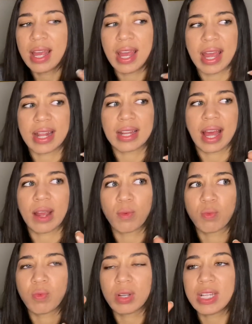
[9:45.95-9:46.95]
and like
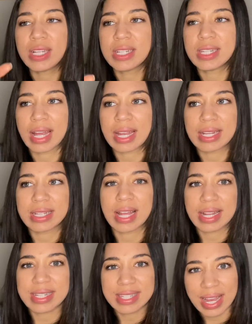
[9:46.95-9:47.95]
really like
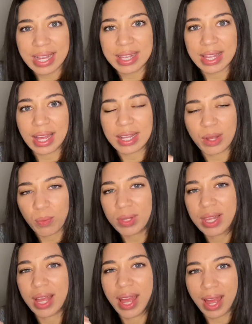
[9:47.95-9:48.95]
dissect that, like, what the
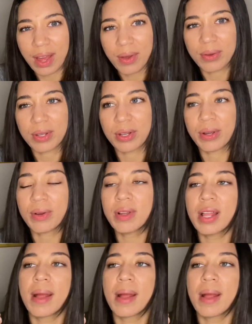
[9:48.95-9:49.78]
hell, you know?